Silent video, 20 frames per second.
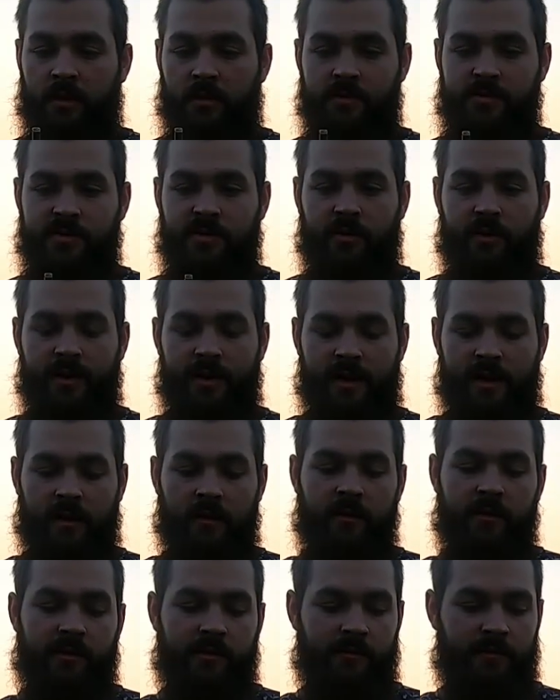So yeah,
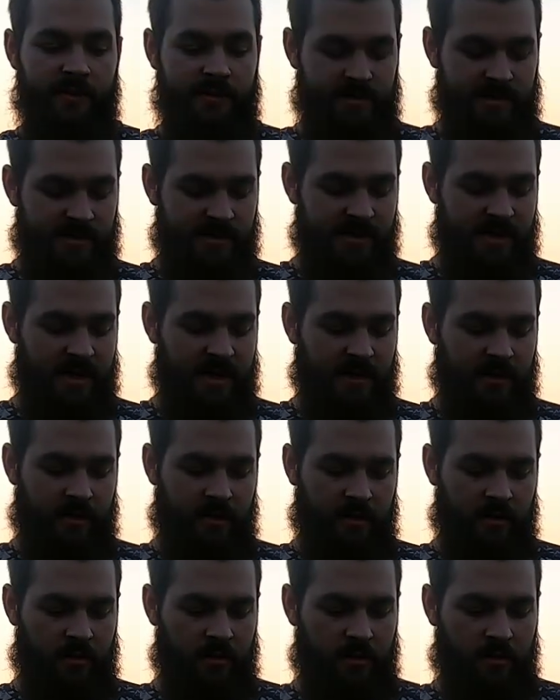this design
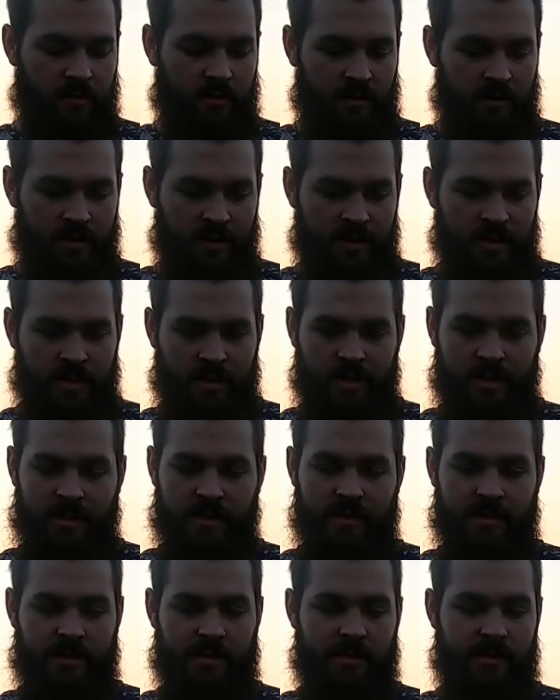here
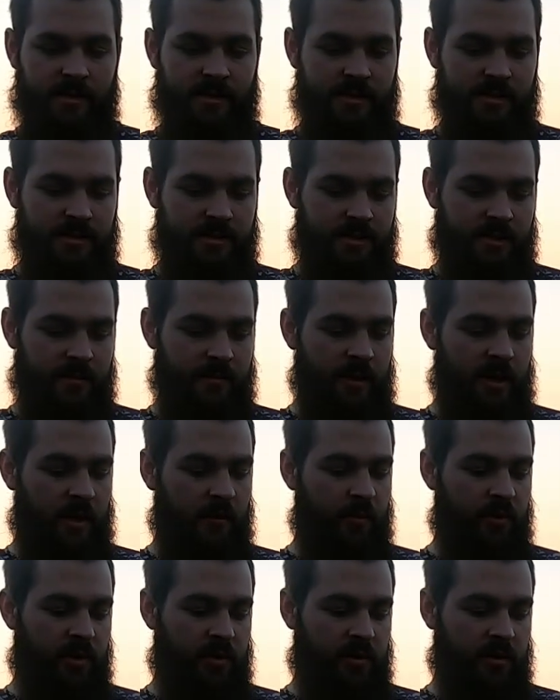is, in my
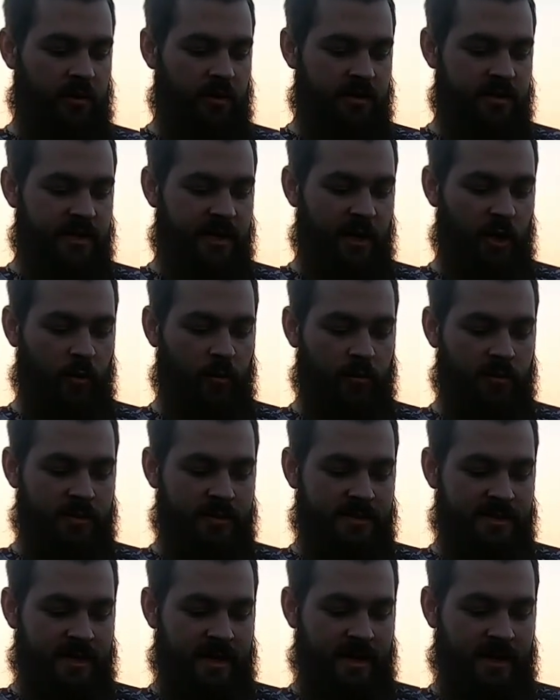opinion, a terrible
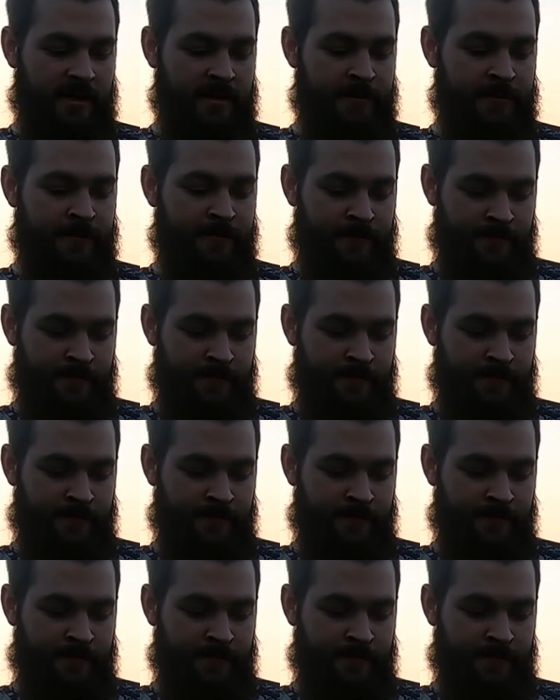design.